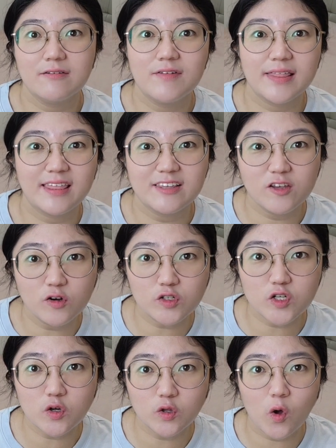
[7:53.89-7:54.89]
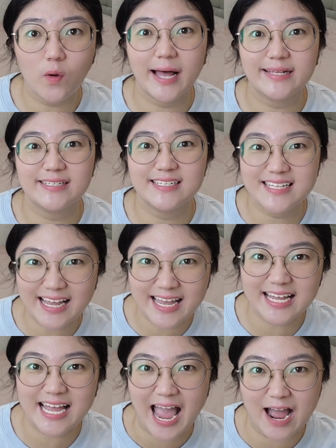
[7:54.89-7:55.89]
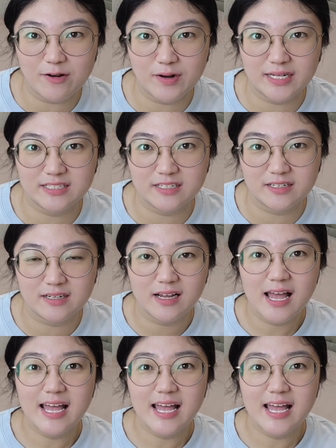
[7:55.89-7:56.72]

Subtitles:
with the neutral tone on the second character,